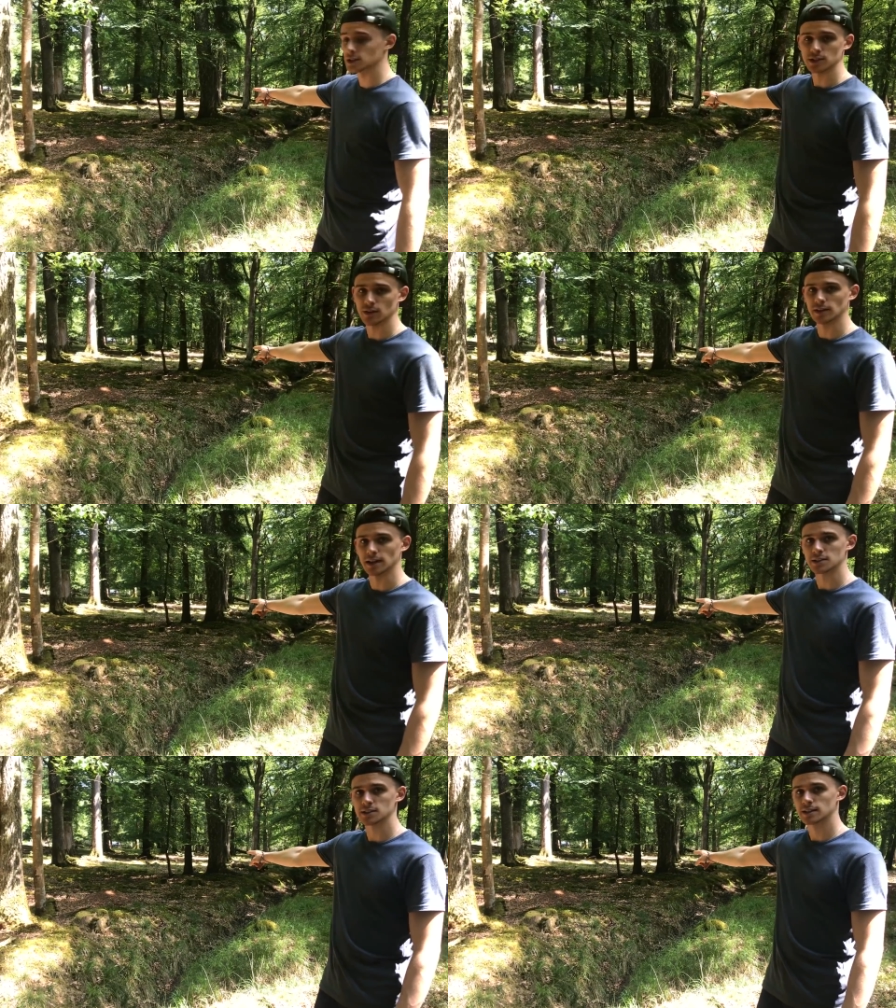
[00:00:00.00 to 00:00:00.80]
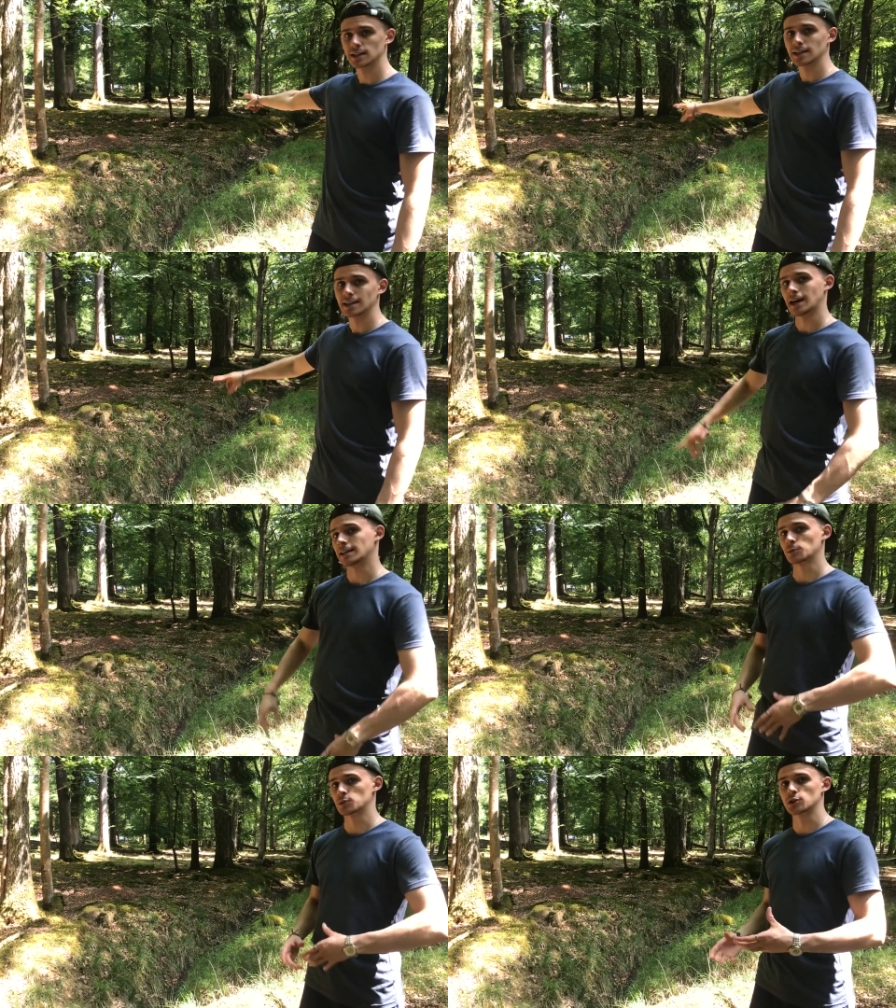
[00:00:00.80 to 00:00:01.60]
to this other nest
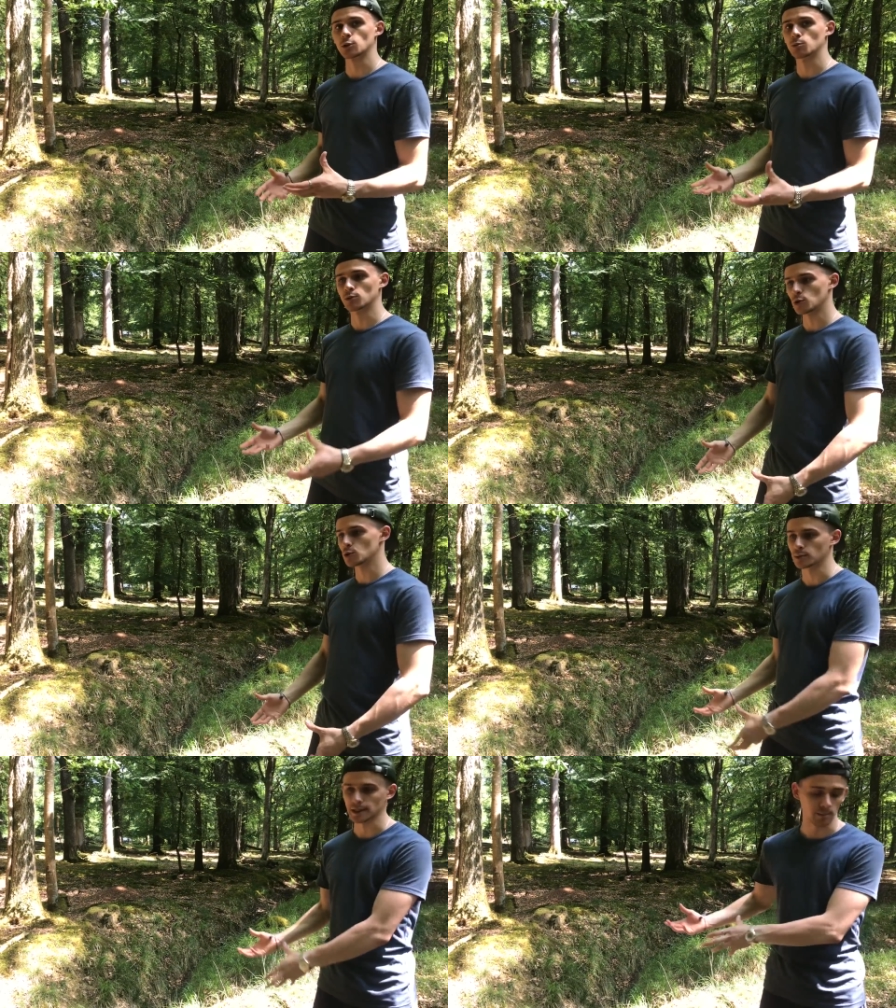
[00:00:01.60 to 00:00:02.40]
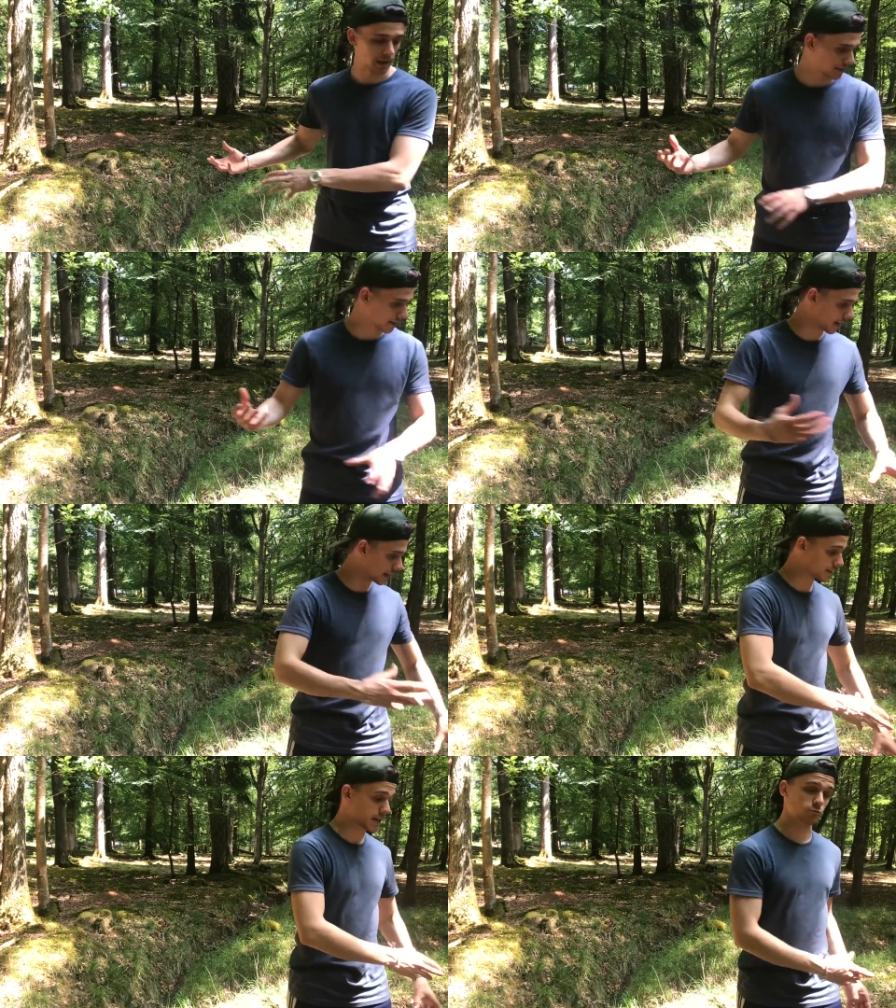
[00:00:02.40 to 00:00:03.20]
and they would still brood, bring it back to
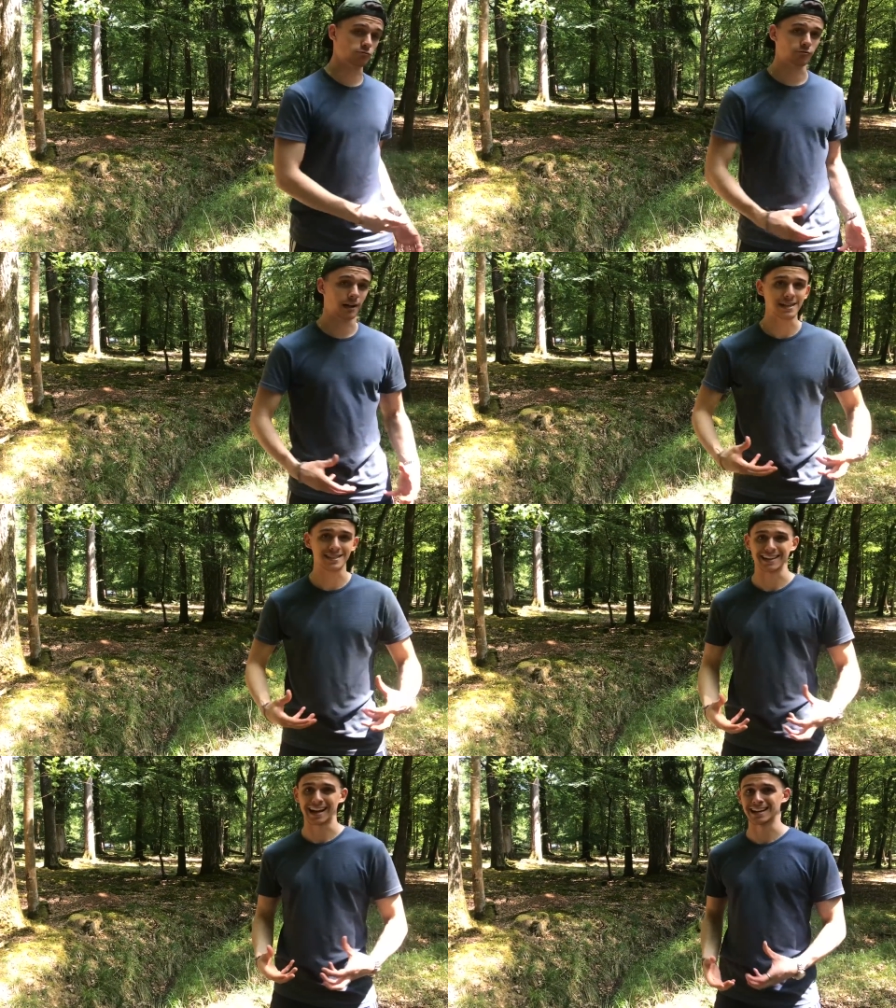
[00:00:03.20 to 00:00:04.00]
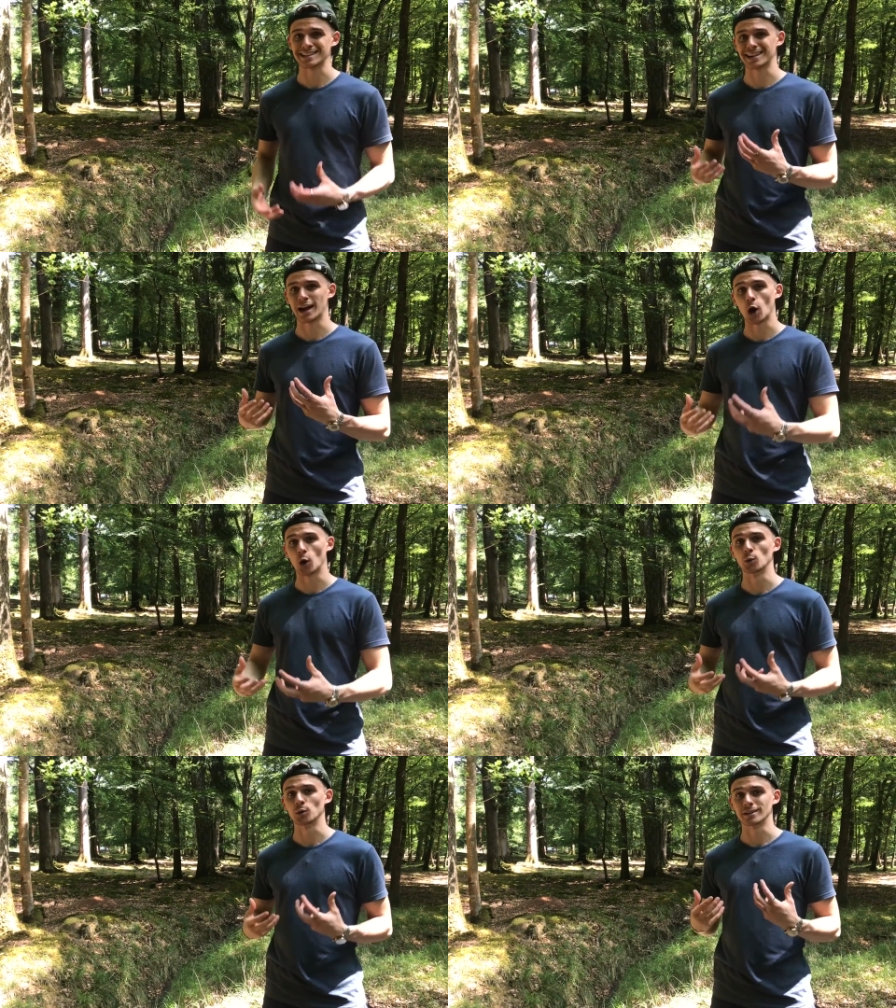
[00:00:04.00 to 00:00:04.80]
their nest and raise it as their
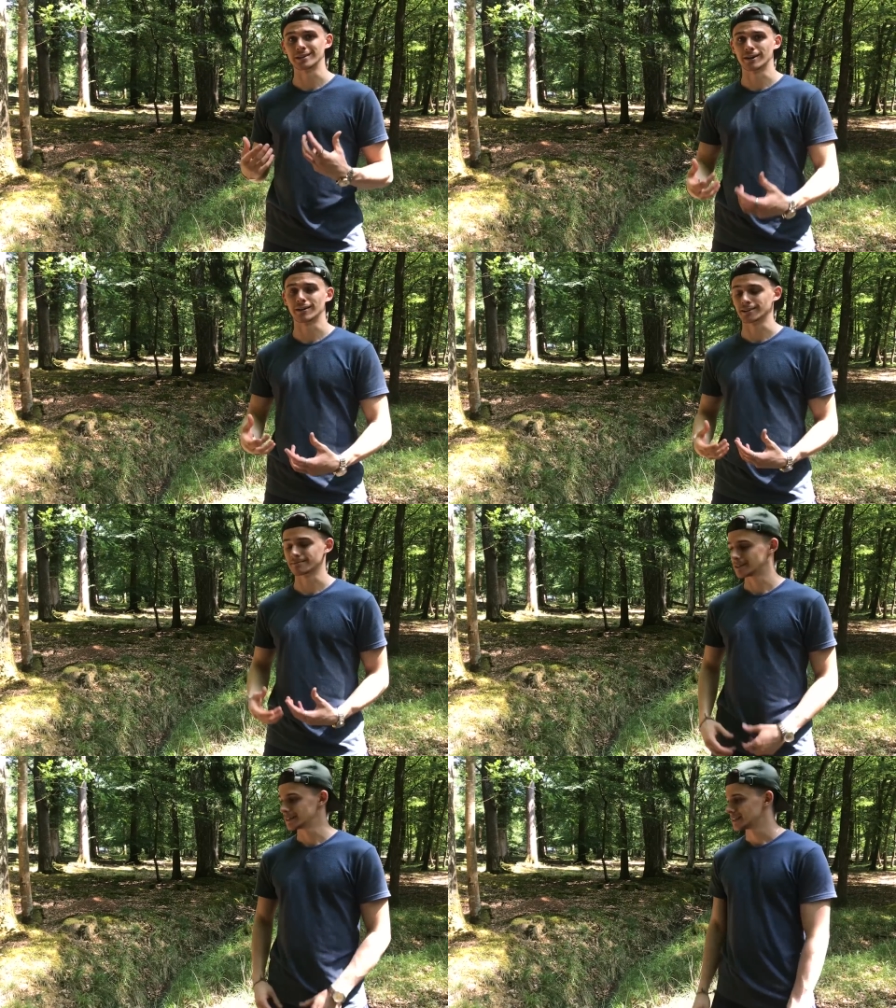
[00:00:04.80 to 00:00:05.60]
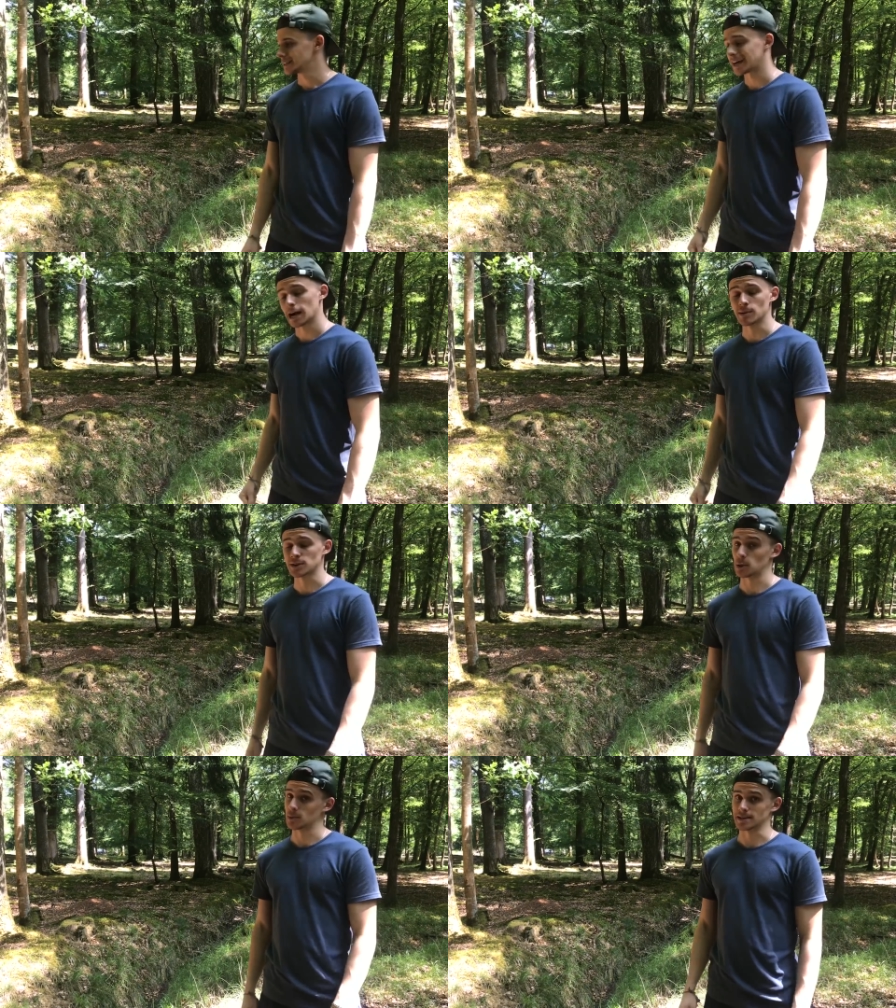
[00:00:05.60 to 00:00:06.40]
own young. How
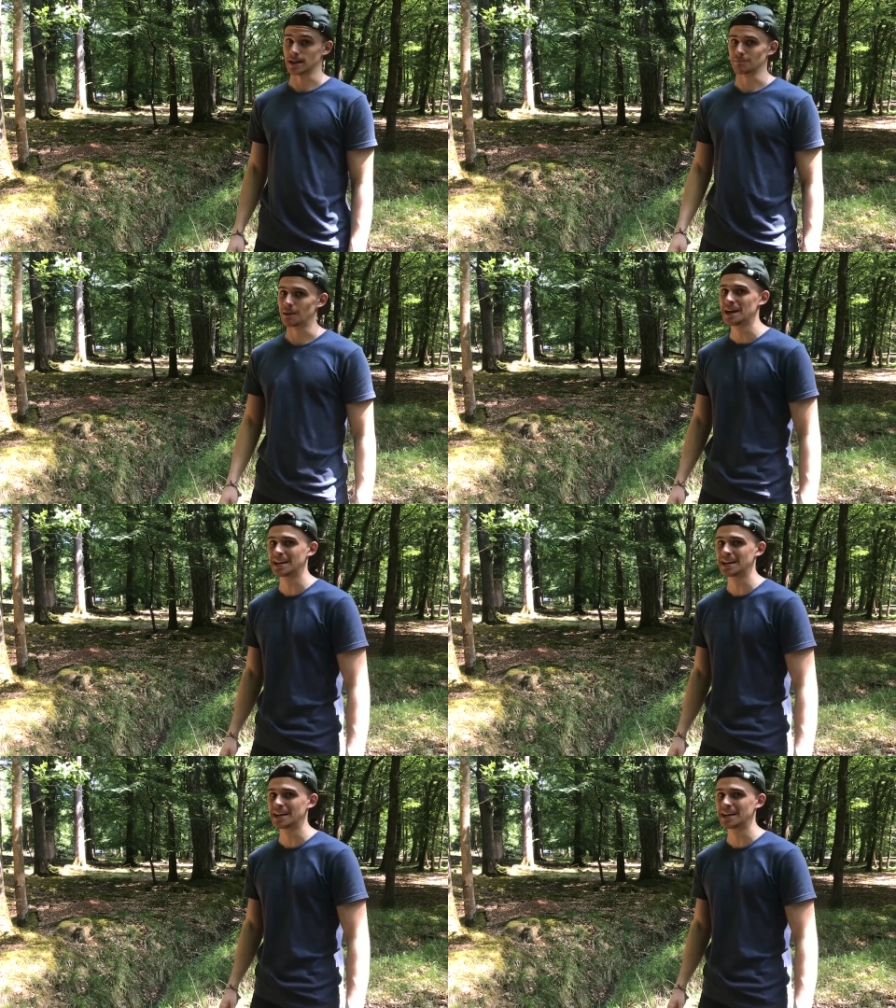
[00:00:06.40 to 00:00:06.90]
messed up is that?